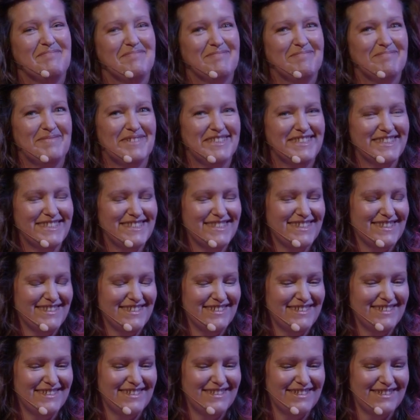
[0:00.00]
But it's
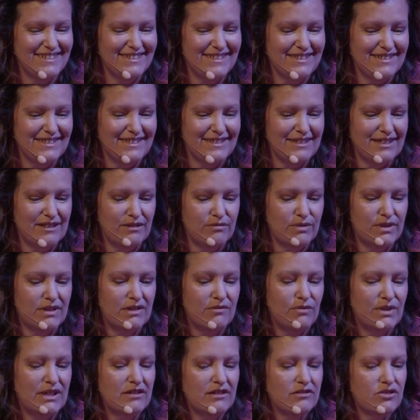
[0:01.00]

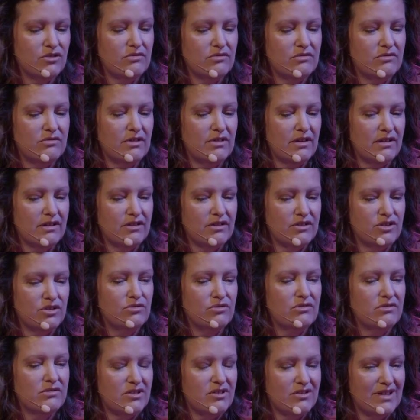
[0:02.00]
we need to
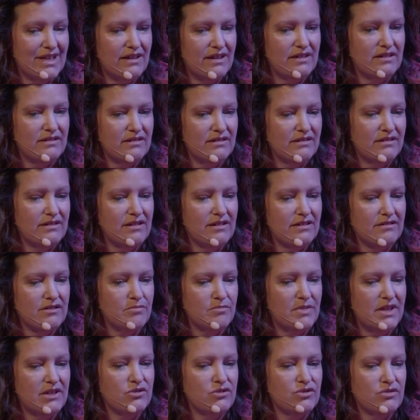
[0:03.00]
do it together and to
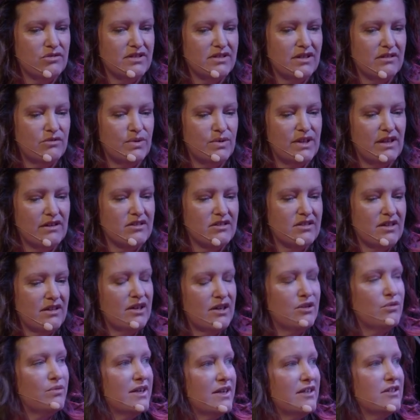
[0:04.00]
make sure that we
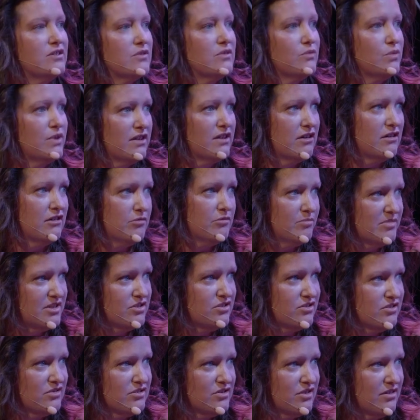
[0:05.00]
accelerate what our
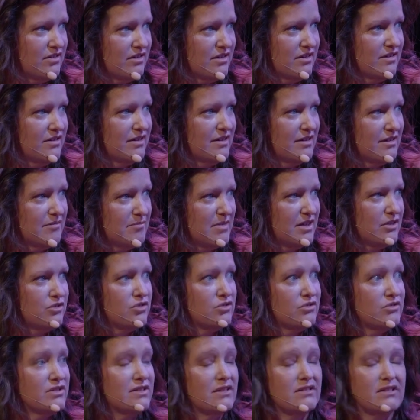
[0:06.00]
ambitions are and make
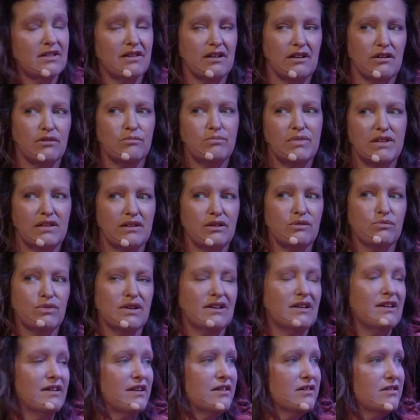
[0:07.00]
sure that they are being
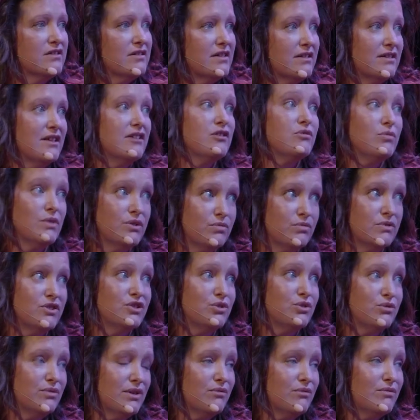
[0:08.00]
realized. And that's what we're
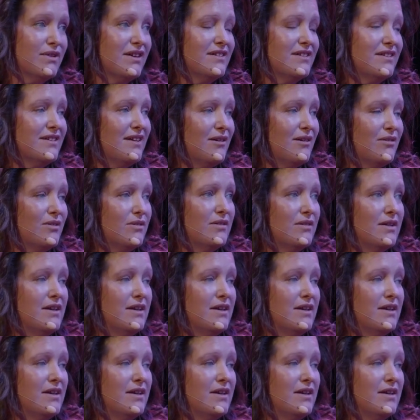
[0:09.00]
doing right now.